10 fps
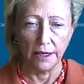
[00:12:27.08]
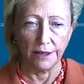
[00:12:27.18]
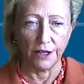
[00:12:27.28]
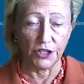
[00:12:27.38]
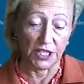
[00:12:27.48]

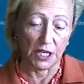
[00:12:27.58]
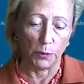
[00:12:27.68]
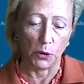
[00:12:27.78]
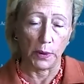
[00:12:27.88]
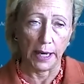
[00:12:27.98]
not just
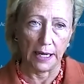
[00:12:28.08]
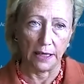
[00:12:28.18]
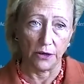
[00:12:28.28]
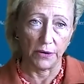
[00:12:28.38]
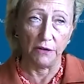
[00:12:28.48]
help create,
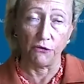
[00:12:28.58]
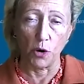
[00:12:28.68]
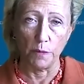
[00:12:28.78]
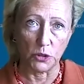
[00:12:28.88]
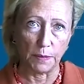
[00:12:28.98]

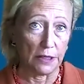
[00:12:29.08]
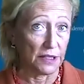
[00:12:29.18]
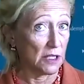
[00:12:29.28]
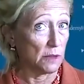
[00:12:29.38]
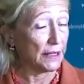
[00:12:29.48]
inform those
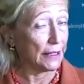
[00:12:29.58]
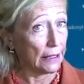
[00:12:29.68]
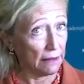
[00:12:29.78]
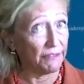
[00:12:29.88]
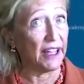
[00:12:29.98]
policies, but then
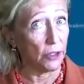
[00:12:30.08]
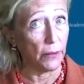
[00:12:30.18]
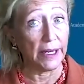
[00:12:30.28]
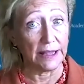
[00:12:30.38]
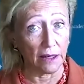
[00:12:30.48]

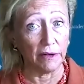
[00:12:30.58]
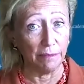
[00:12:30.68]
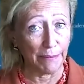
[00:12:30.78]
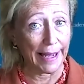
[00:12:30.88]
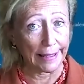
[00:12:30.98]
evaluate their
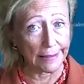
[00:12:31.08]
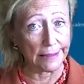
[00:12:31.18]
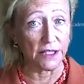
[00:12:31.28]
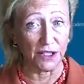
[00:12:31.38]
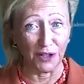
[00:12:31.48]
impact,
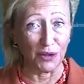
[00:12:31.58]
because,